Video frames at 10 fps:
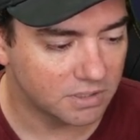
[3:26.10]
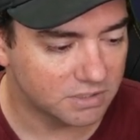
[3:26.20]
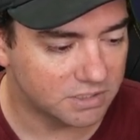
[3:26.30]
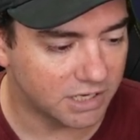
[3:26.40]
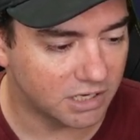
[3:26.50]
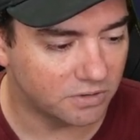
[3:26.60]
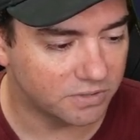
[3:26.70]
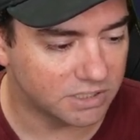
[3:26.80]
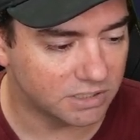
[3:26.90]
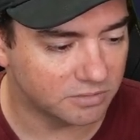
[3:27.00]
Deno
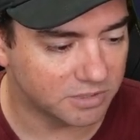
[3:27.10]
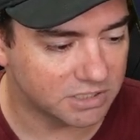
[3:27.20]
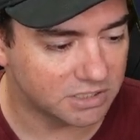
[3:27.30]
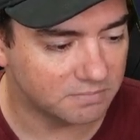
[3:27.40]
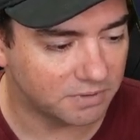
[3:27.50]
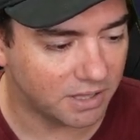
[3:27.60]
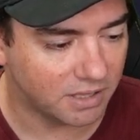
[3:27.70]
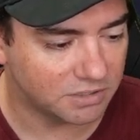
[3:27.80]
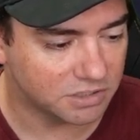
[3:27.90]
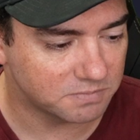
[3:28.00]
is a little bit simpler,
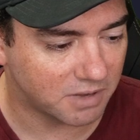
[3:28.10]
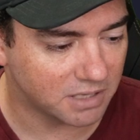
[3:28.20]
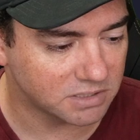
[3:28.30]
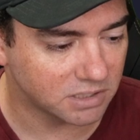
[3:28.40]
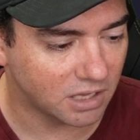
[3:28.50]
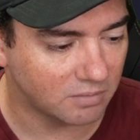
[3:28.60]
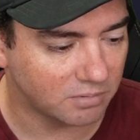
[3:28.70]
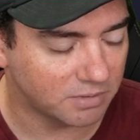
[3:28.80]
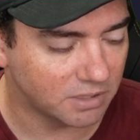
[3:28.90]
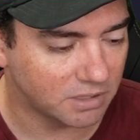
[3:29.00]
just pass the
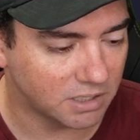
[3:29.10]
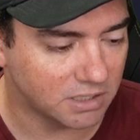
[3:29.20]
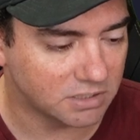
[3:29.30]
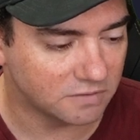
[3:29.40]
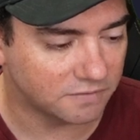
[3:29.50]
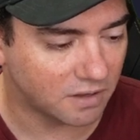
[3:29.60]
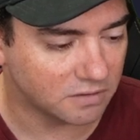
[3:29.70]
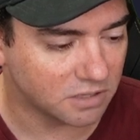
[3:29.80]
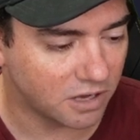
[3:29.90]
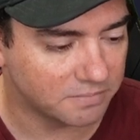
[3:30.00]
capabilities, the file
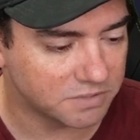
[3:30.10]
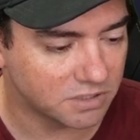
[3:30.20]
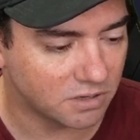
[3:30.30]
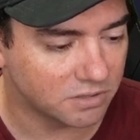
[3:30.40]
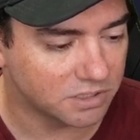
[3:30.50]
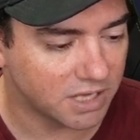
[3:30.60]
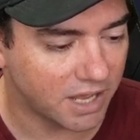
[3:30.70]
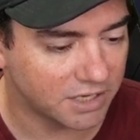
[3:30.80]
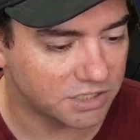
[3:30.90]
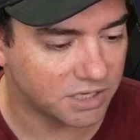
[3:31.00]
types, the
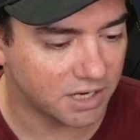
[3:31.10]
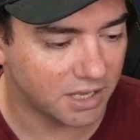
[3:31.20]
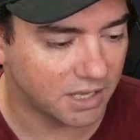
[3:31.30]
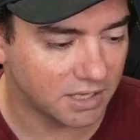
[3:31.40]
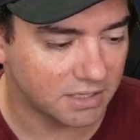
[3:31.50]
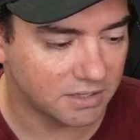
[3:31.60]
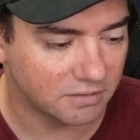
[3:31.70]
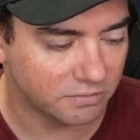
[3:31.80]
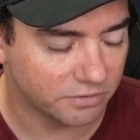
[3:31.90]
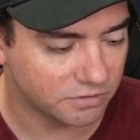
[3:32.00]
onAttach, and the
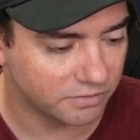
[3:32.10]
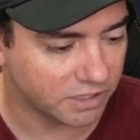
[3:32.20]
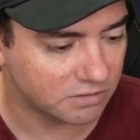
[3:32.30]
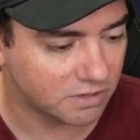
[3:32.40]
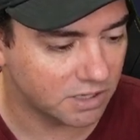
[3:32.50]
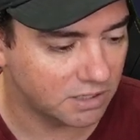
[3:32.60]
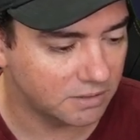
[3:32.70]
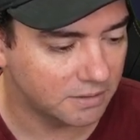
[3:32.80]
root directory.